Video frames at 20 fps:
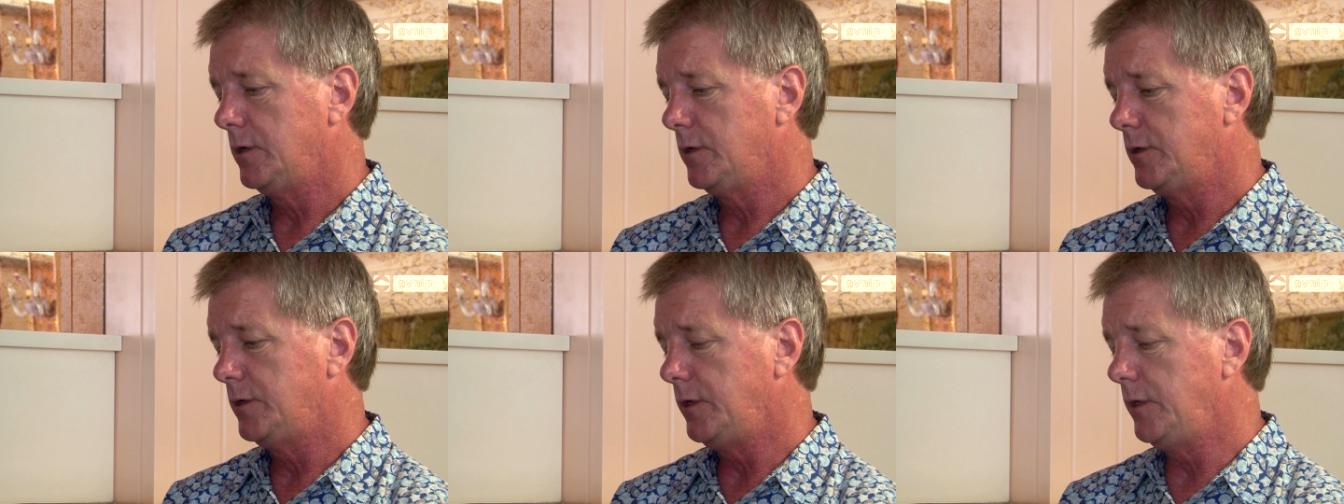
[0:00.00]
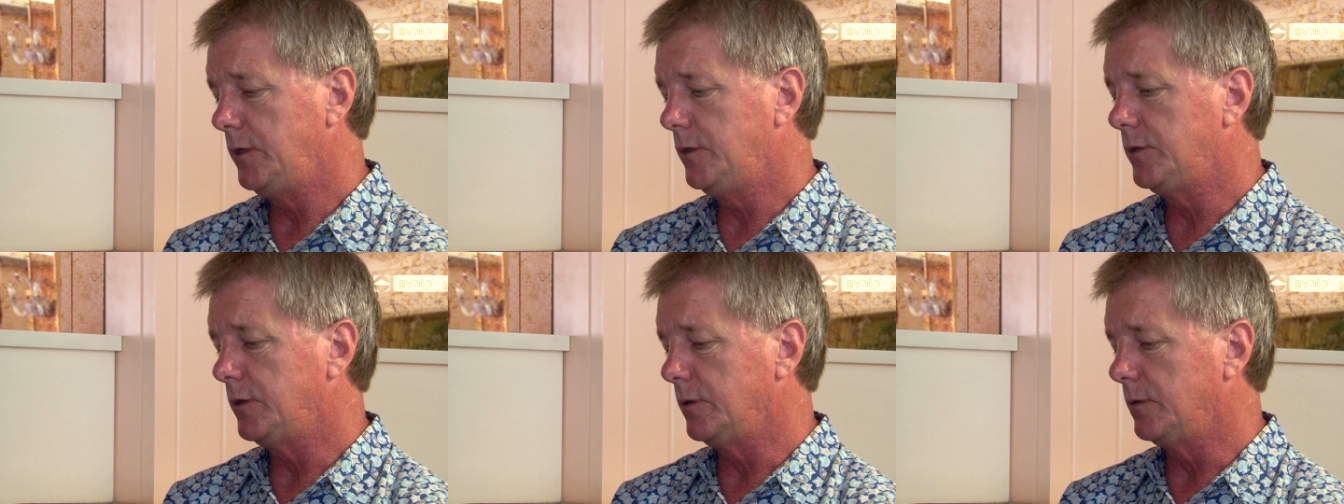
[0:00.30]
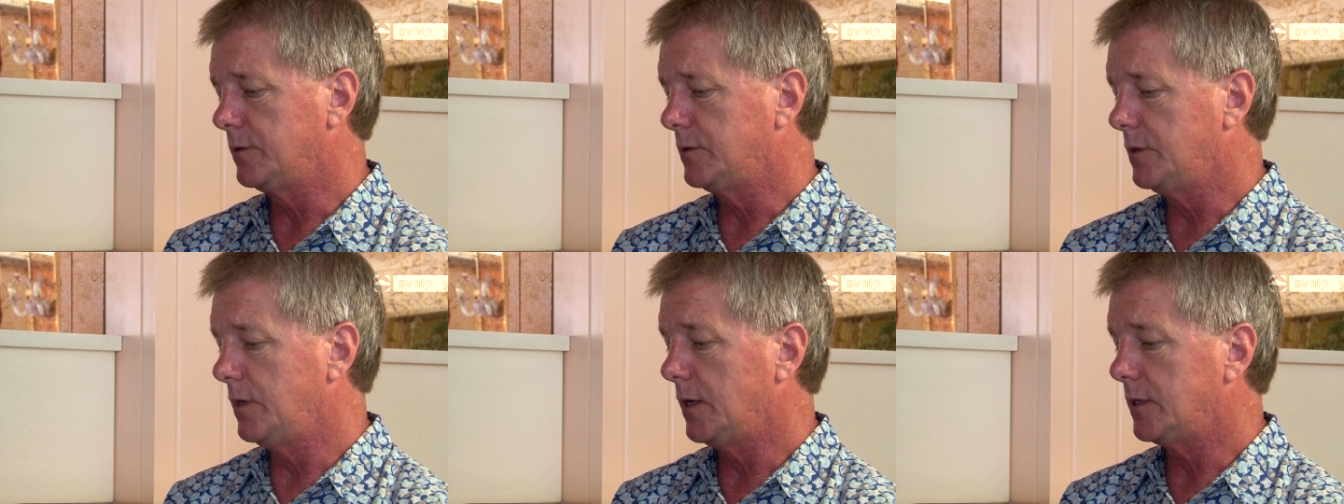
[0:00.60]
teach you
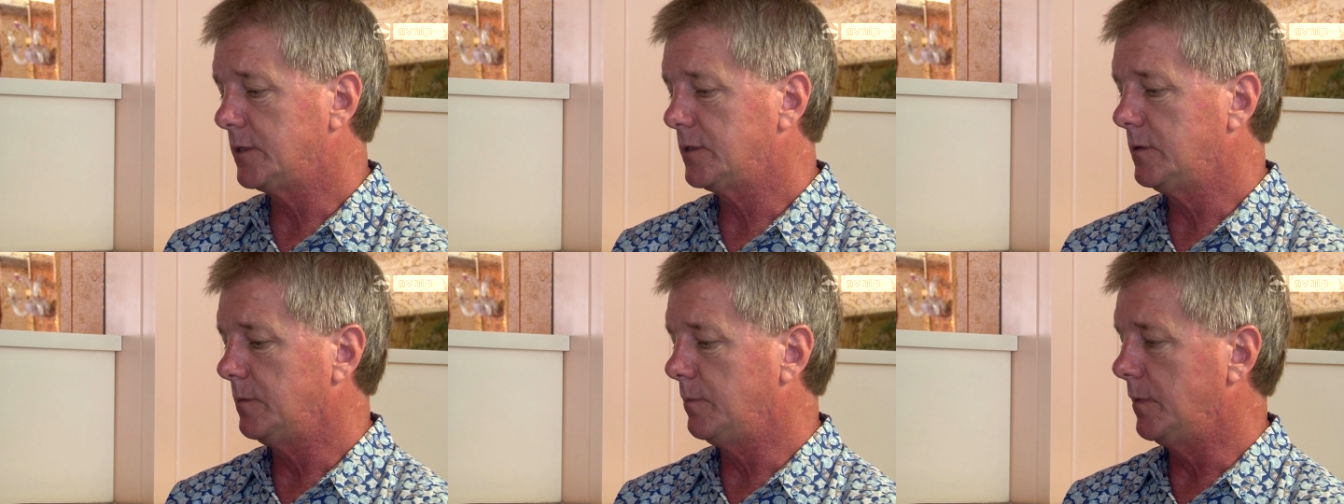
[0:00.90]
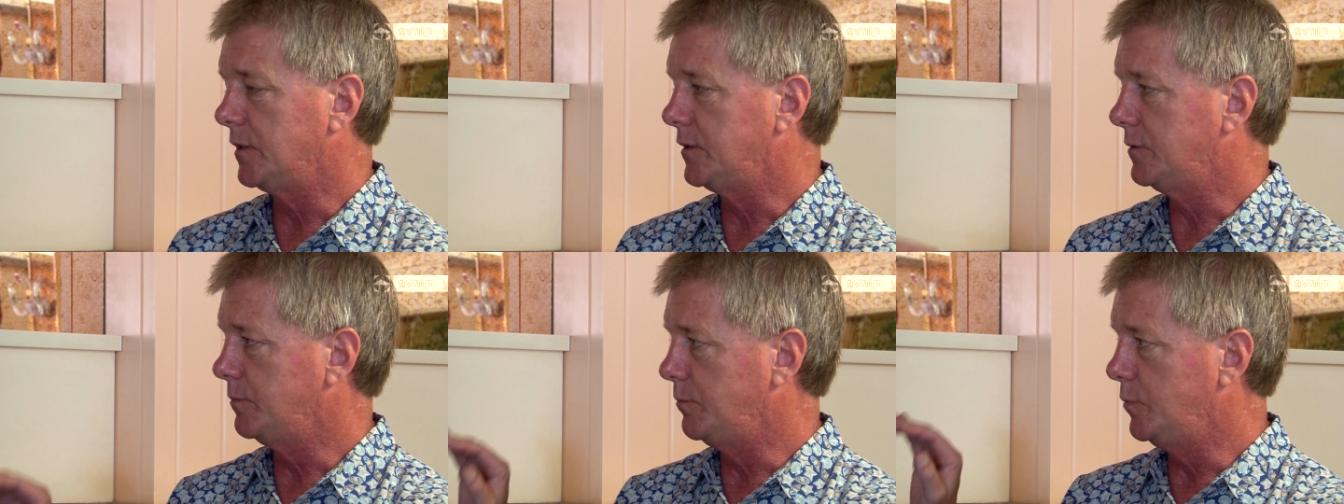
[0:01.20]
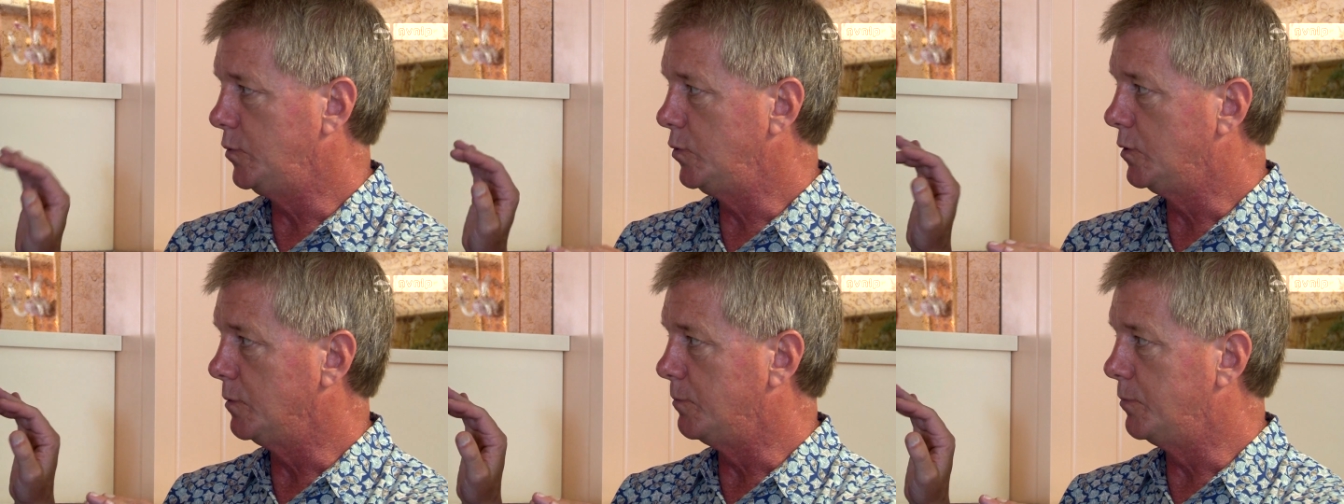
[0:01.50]
is not so much
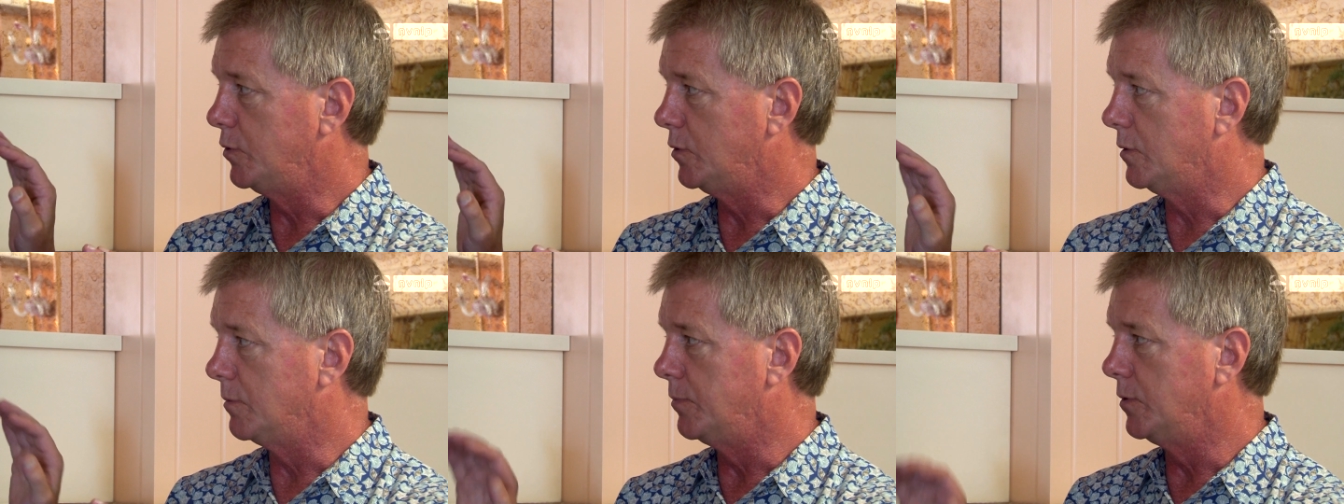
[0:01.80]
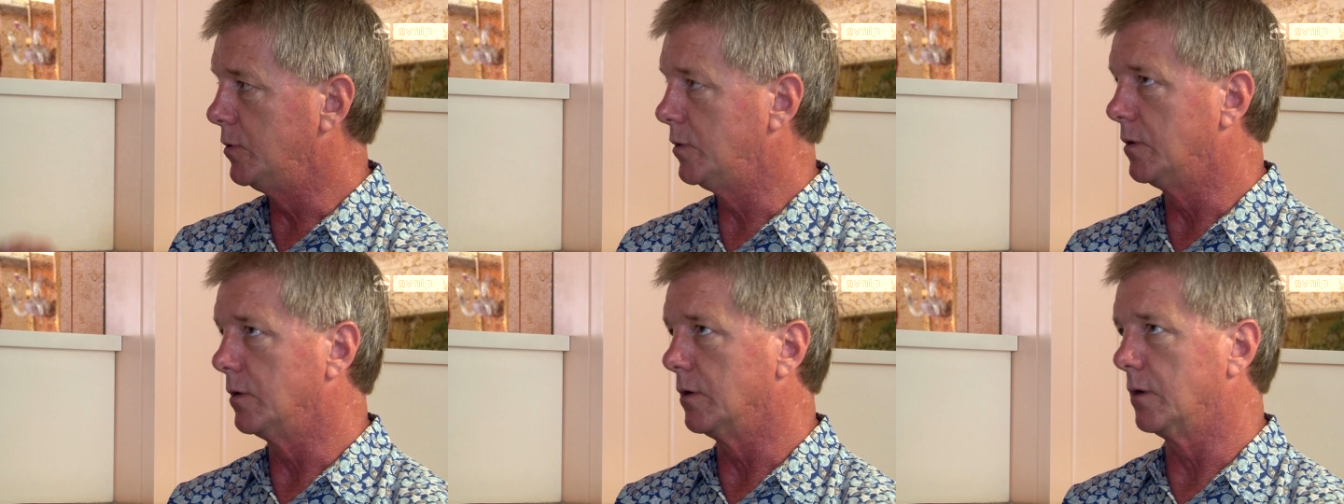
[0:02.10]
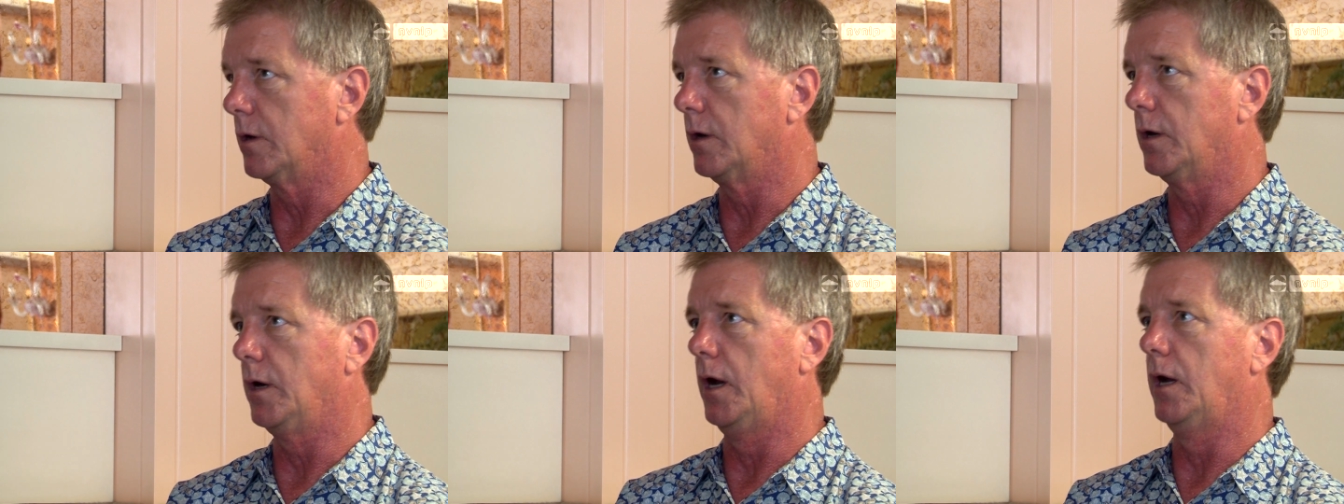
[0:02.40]
booga booga booga or